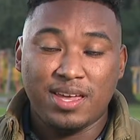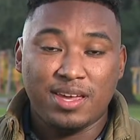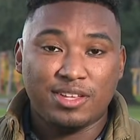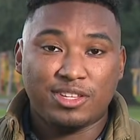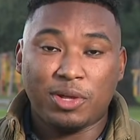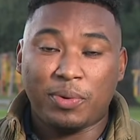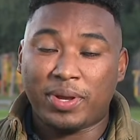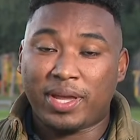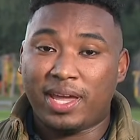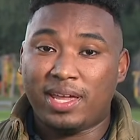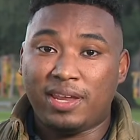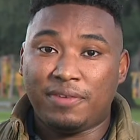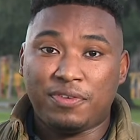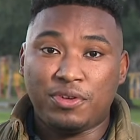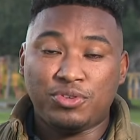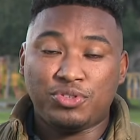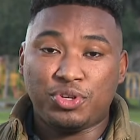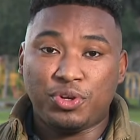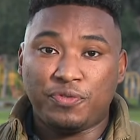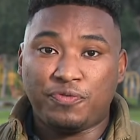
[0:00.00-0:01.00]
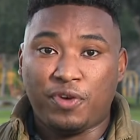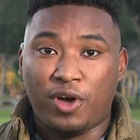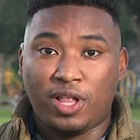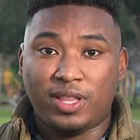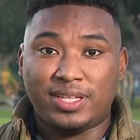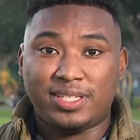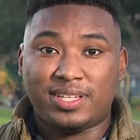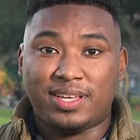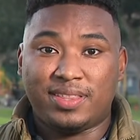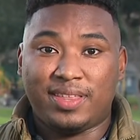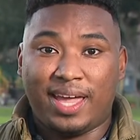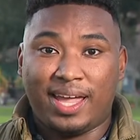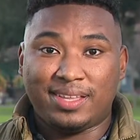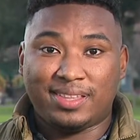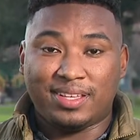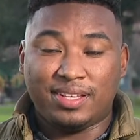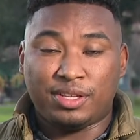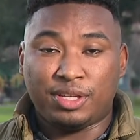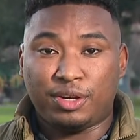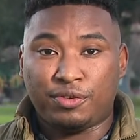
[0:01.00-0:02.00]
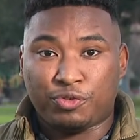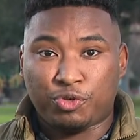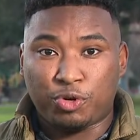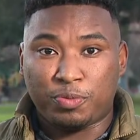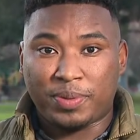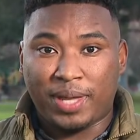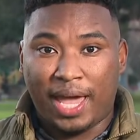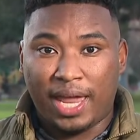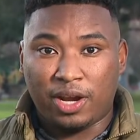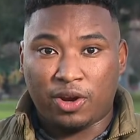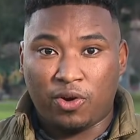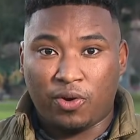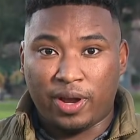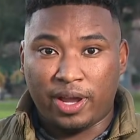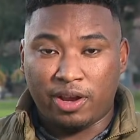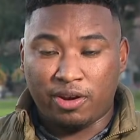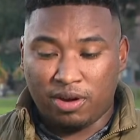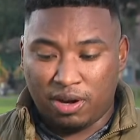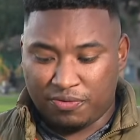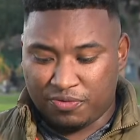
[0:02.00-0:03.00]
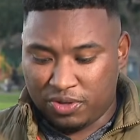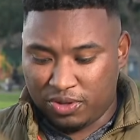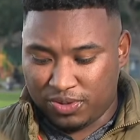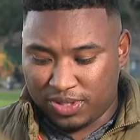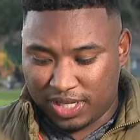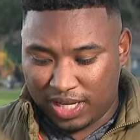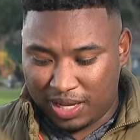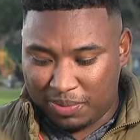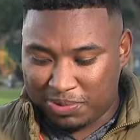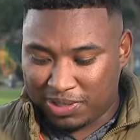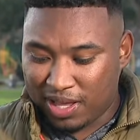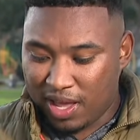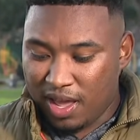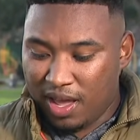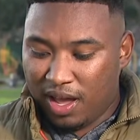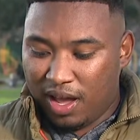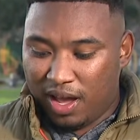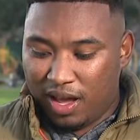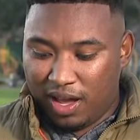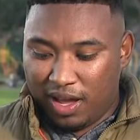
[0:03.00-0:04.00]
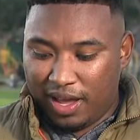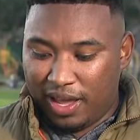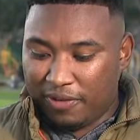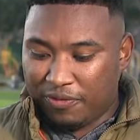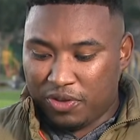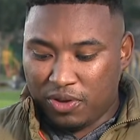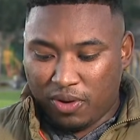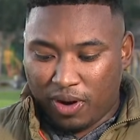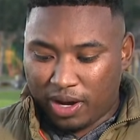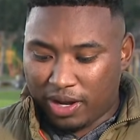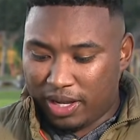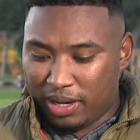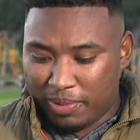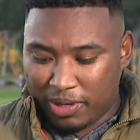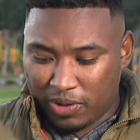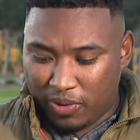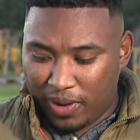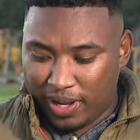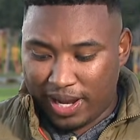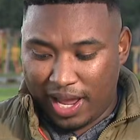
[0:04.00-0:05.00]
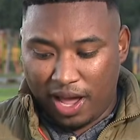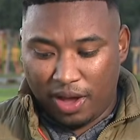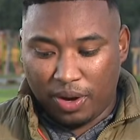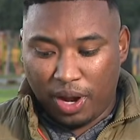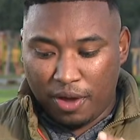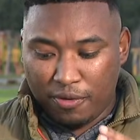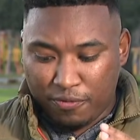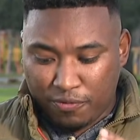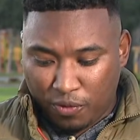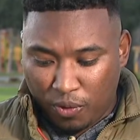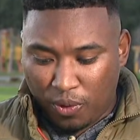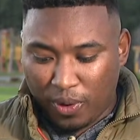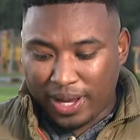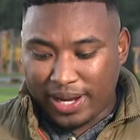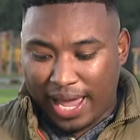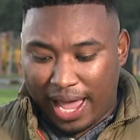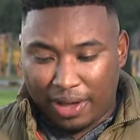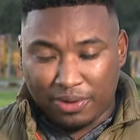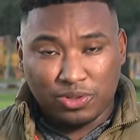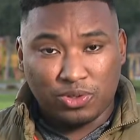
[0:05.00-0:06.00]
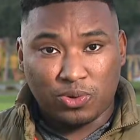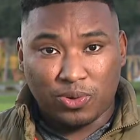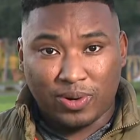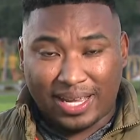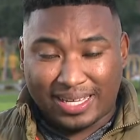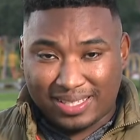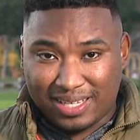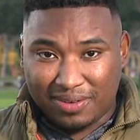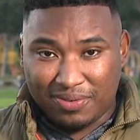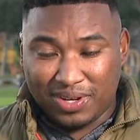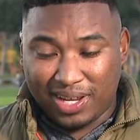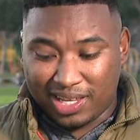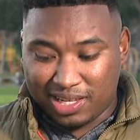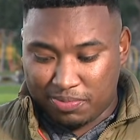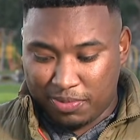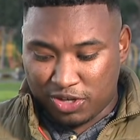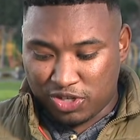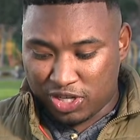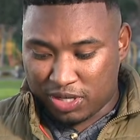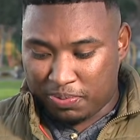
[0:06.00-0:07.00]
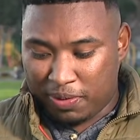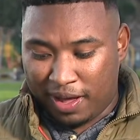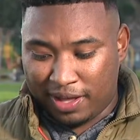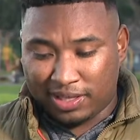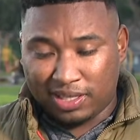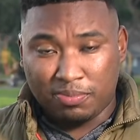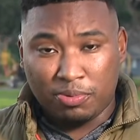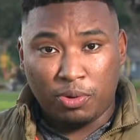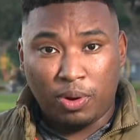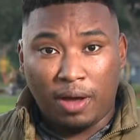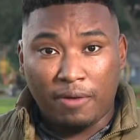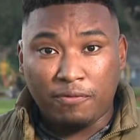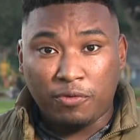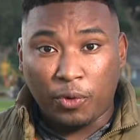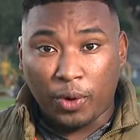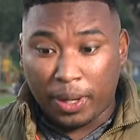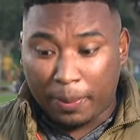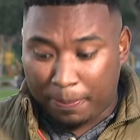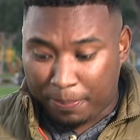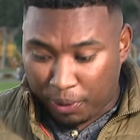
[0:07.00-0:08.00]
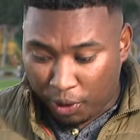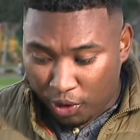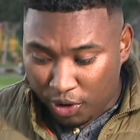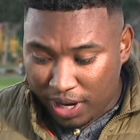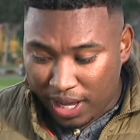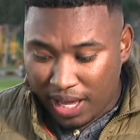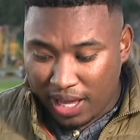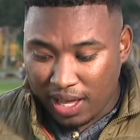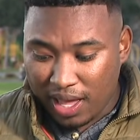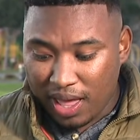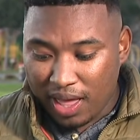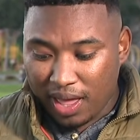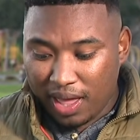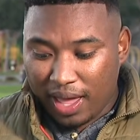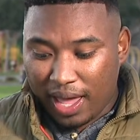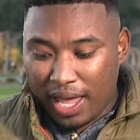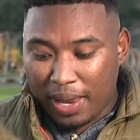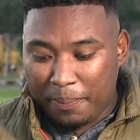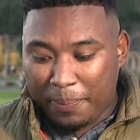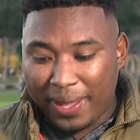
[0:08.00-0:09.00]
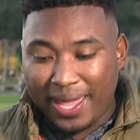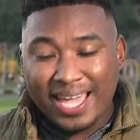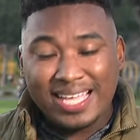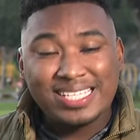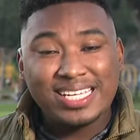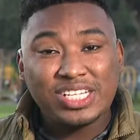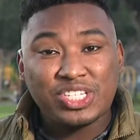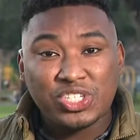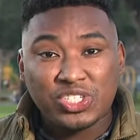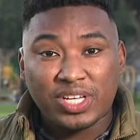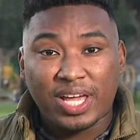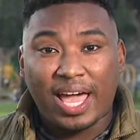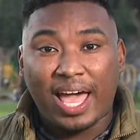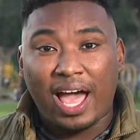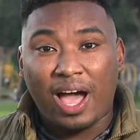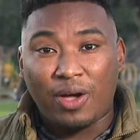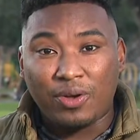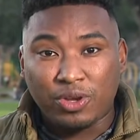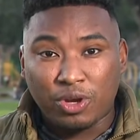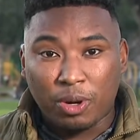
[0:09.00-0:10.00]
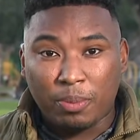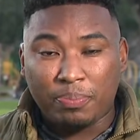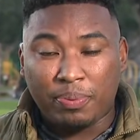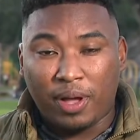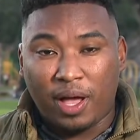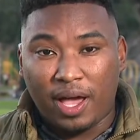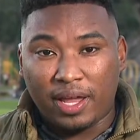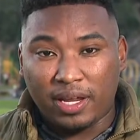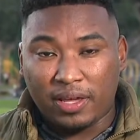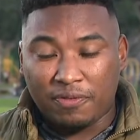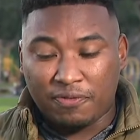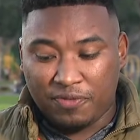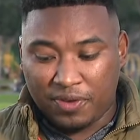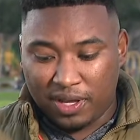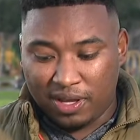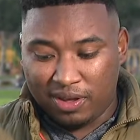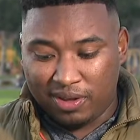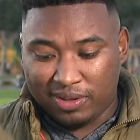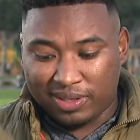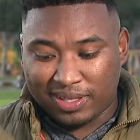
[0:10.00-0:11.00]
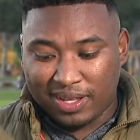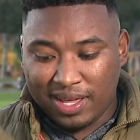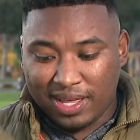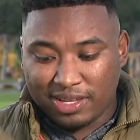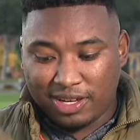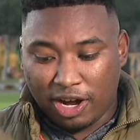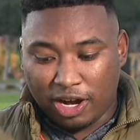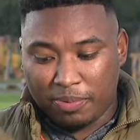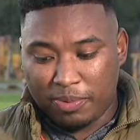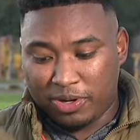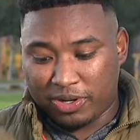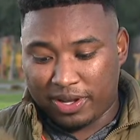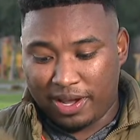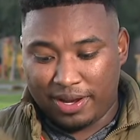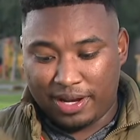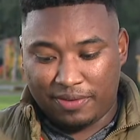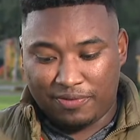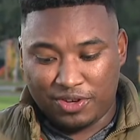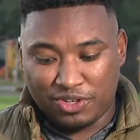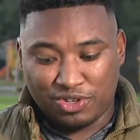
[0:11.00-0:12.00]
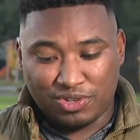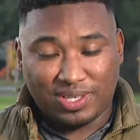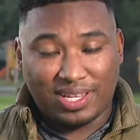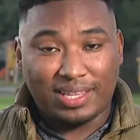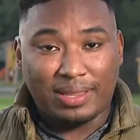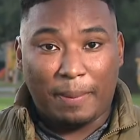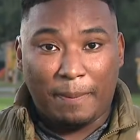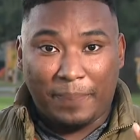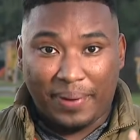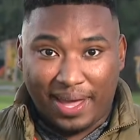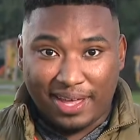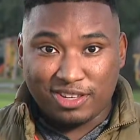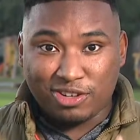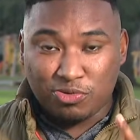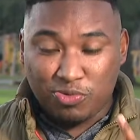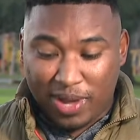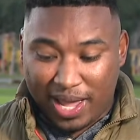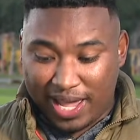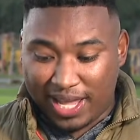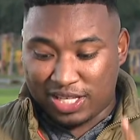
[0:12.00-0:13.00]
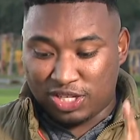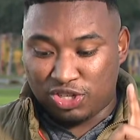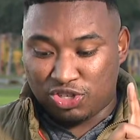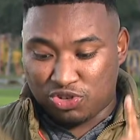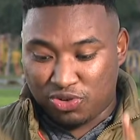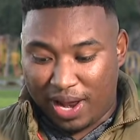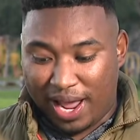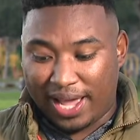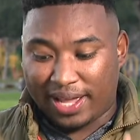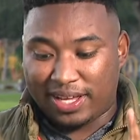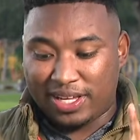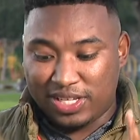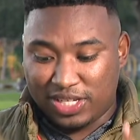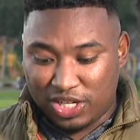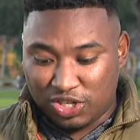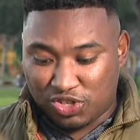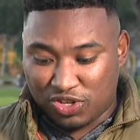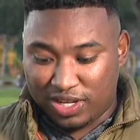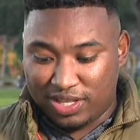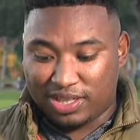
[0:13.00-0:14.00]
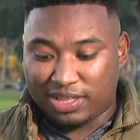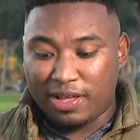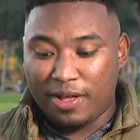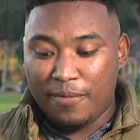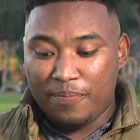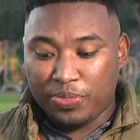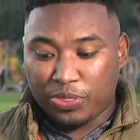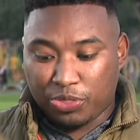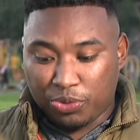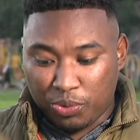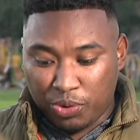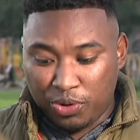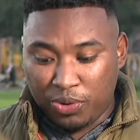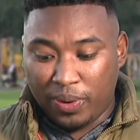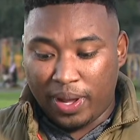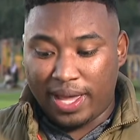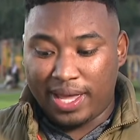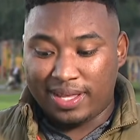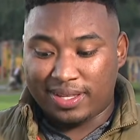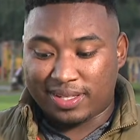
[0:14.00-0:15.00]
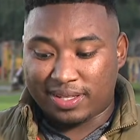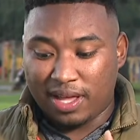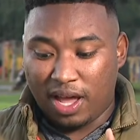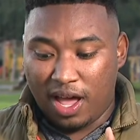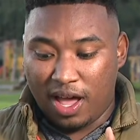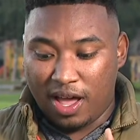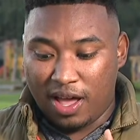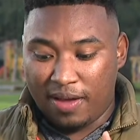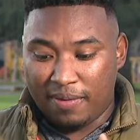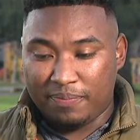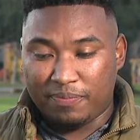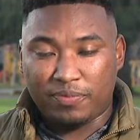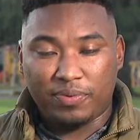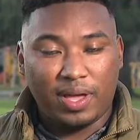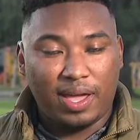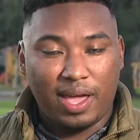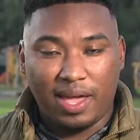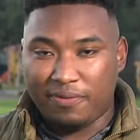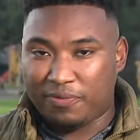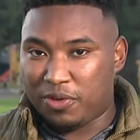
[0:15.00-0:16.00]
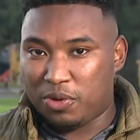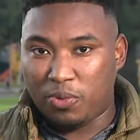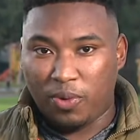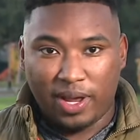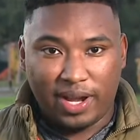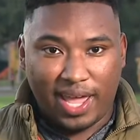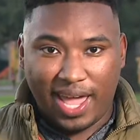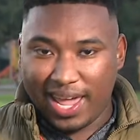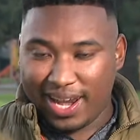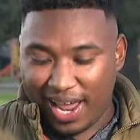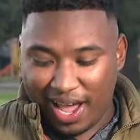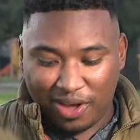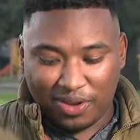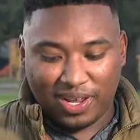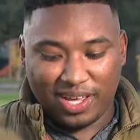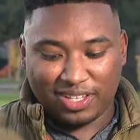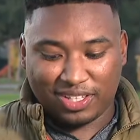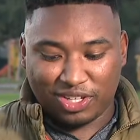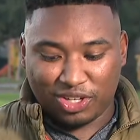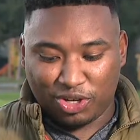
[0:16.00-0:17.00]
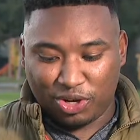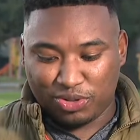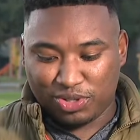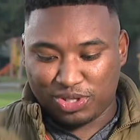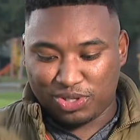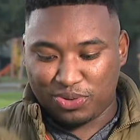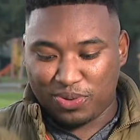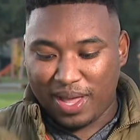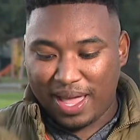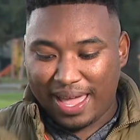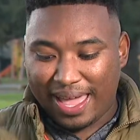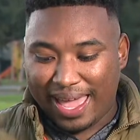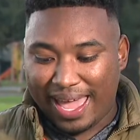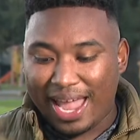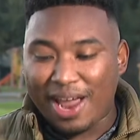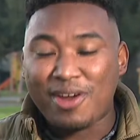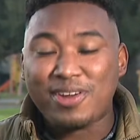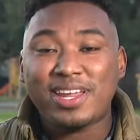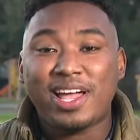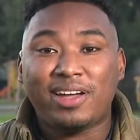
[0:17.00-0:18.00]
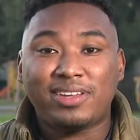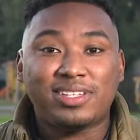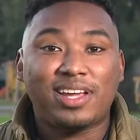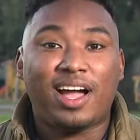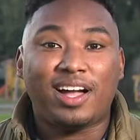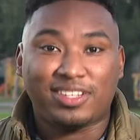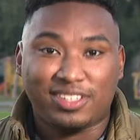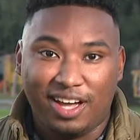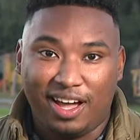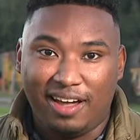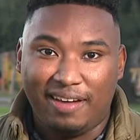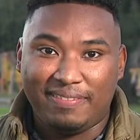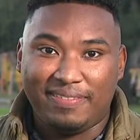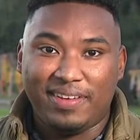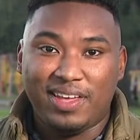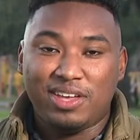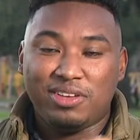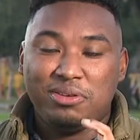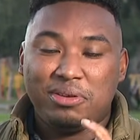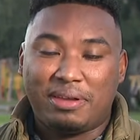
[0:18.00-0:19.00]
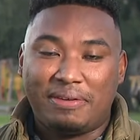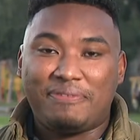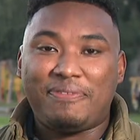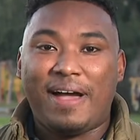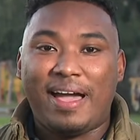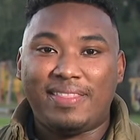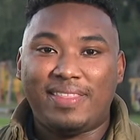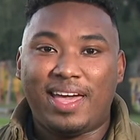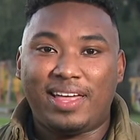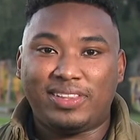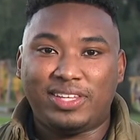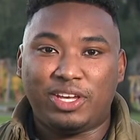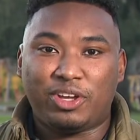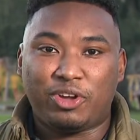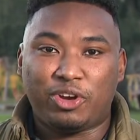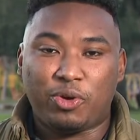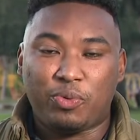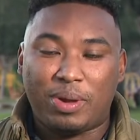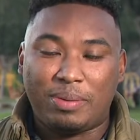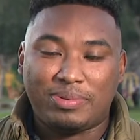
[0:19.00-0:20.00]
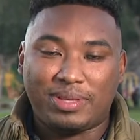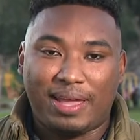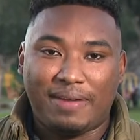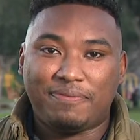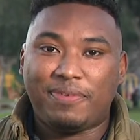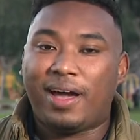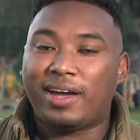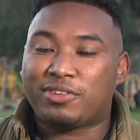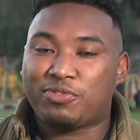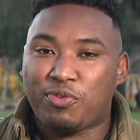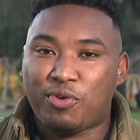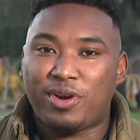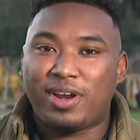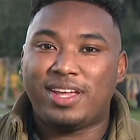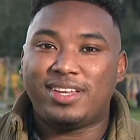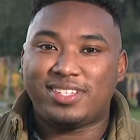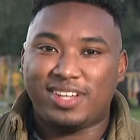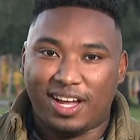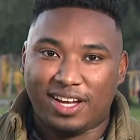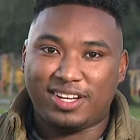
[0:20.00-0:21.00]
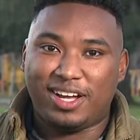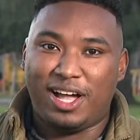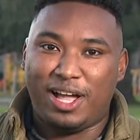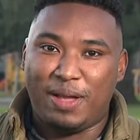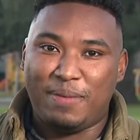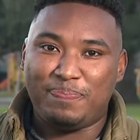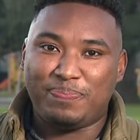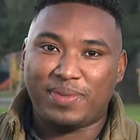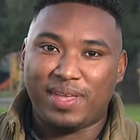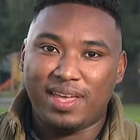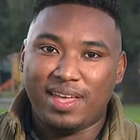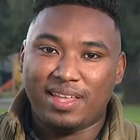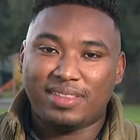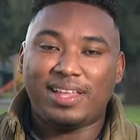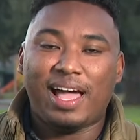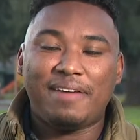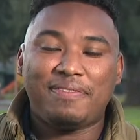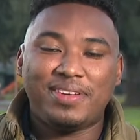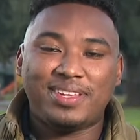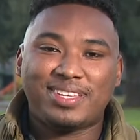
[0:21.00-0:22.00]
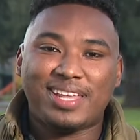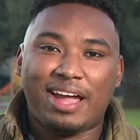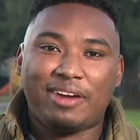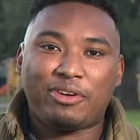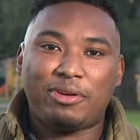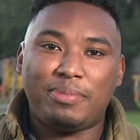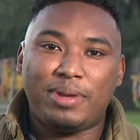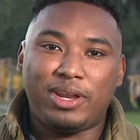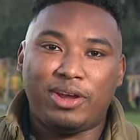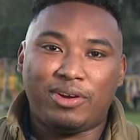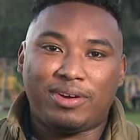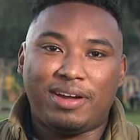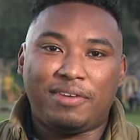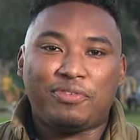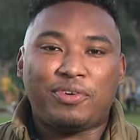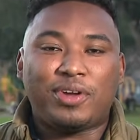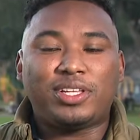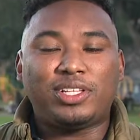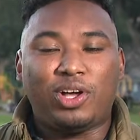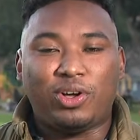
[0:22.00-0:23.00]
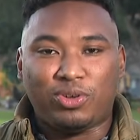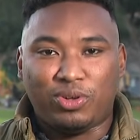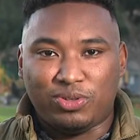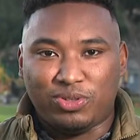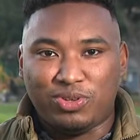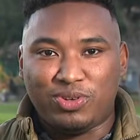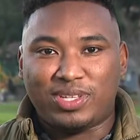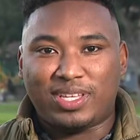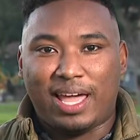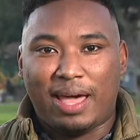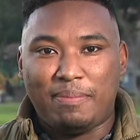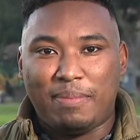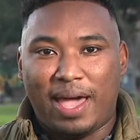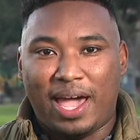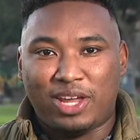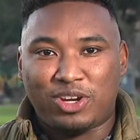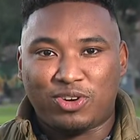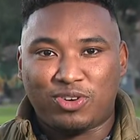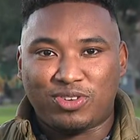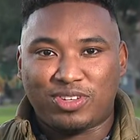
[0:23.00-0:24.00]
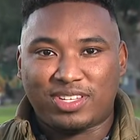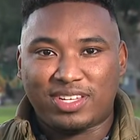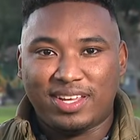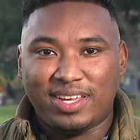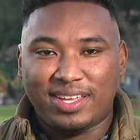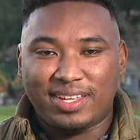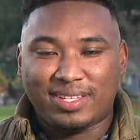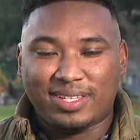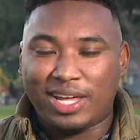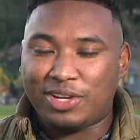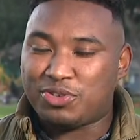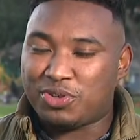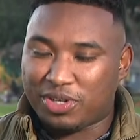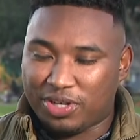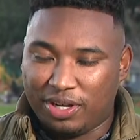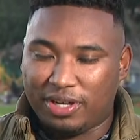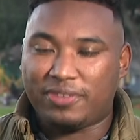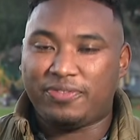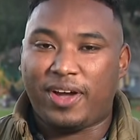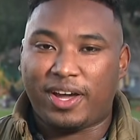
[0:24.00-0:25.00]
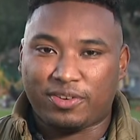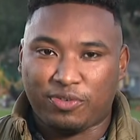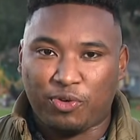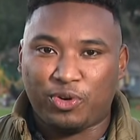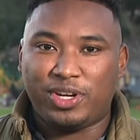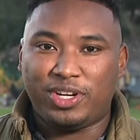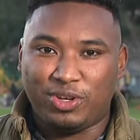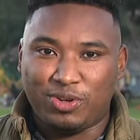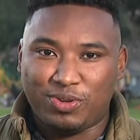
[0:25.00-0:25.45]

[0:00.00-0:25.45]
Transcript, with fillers: So again, if you do fall into that sensitive group category, here are a few tips. Uh, if you are going to be going out, avoid outdoor activity as much as possible, avoid burning, and pay attention to how your body feels. Sacramento County officials say the best way to track conditions through is, uh, if you want to head out, is to go to airnow.gov. You can find that link on our website, fox 40com Live in Sacramento, covering local news that matters. Cedric Hood, Fox 40